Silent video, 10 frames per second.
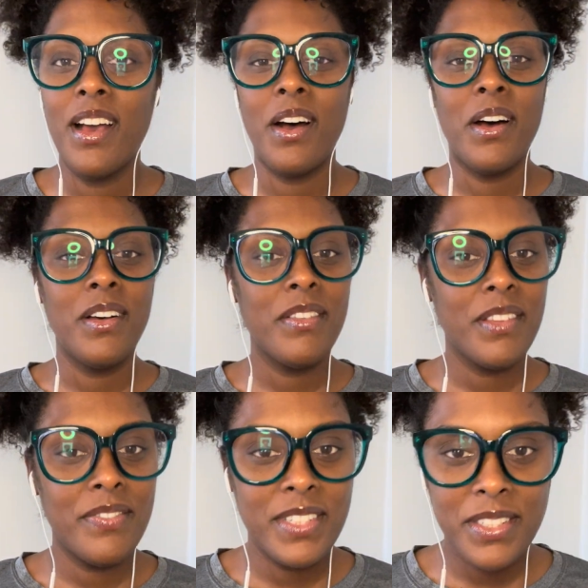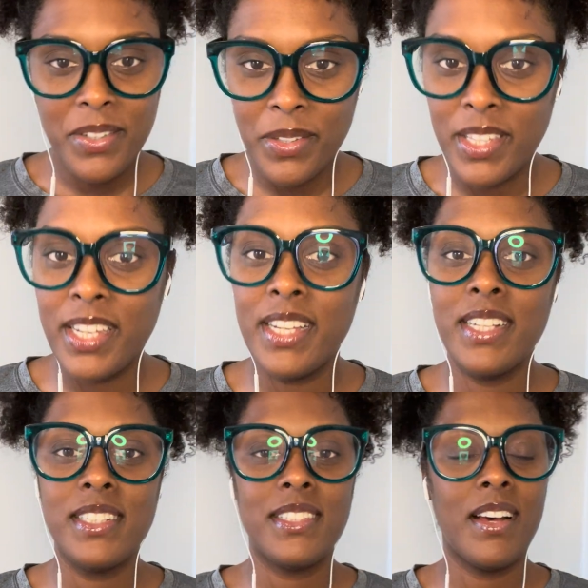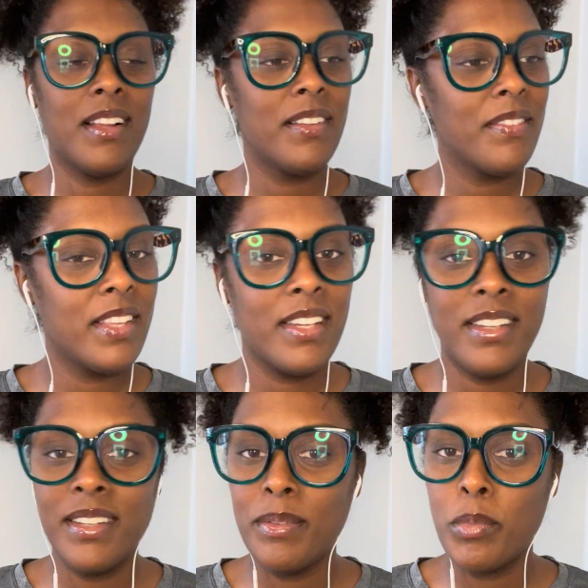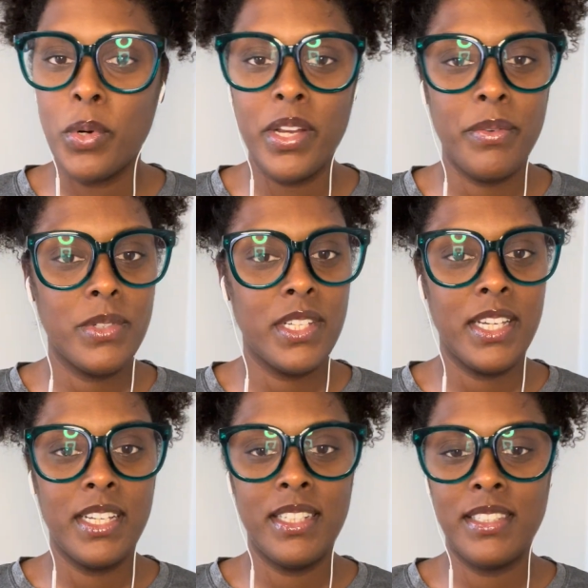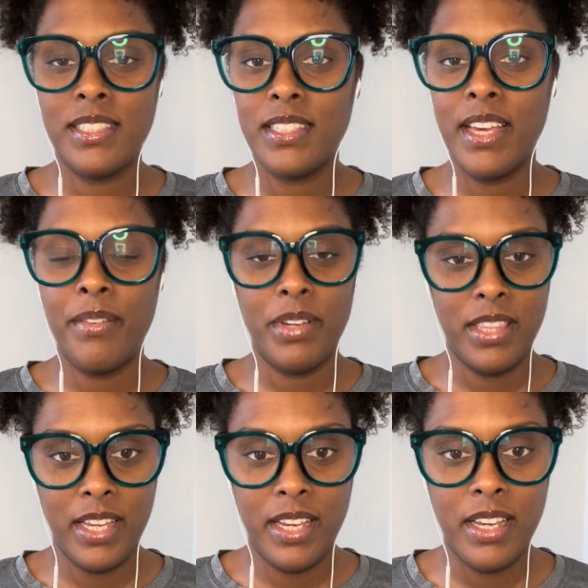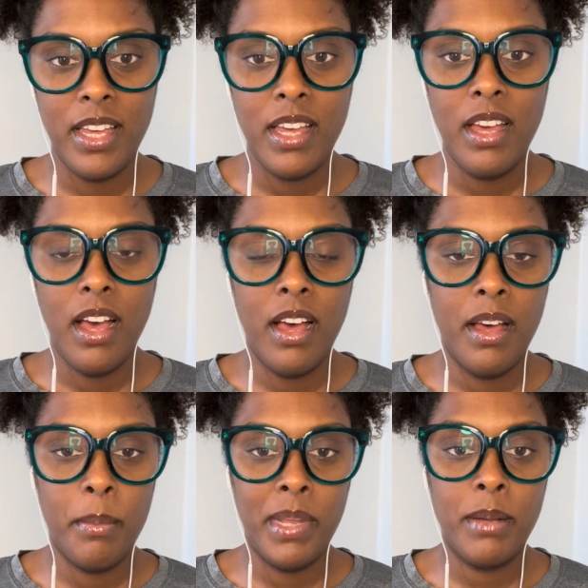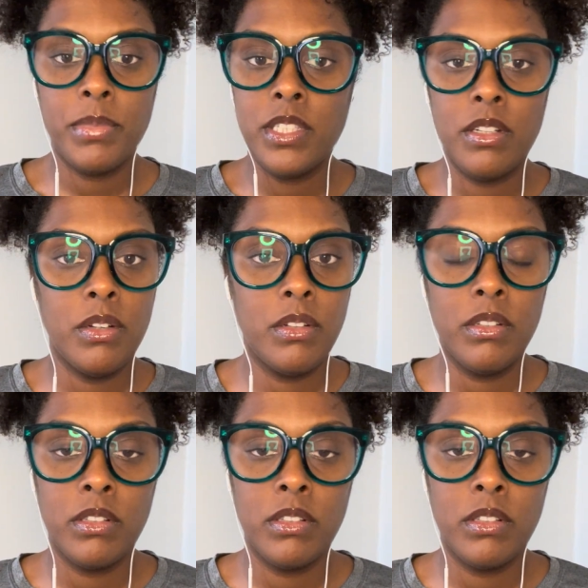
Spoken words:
all of the physical things, all of the morning routines, everything. And I'm still